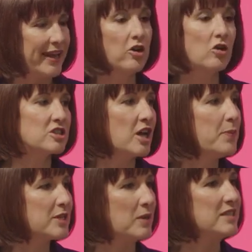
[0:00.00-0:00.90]
In
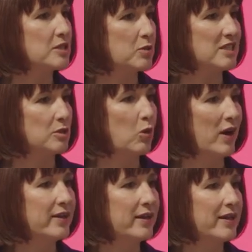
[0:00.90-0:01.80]
October
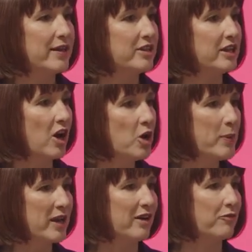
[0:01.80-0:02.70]
2021, the
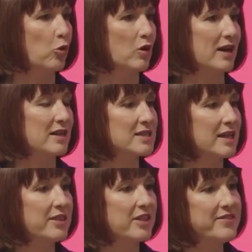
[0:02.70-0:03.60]
OBR forecast
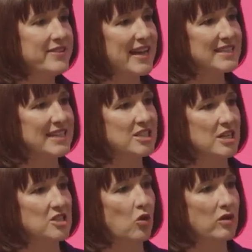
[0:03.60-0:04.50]
that net
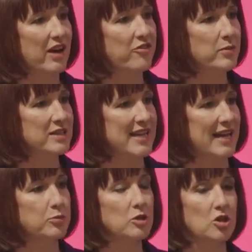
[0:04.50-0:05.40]
interest on government
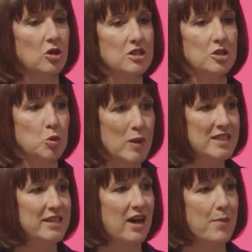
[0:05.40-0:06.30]
debt would cost
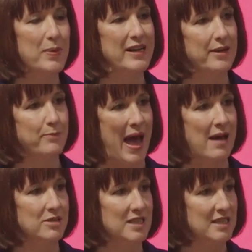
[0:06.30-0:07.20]
£29 billion
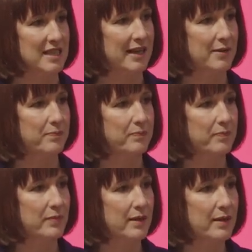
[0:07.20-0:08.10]
this year.
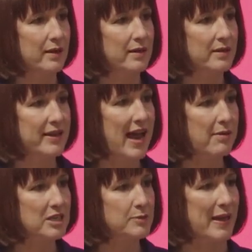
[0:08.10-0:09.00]
They
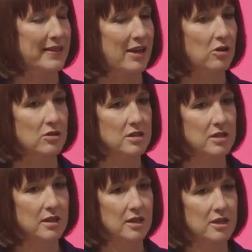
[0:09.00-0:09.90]
now expect that
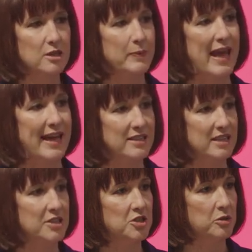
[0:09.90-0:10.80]
cost to be
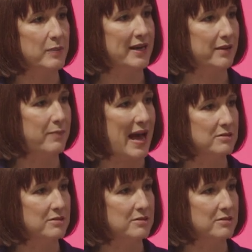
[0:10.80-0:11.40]
£82 billion.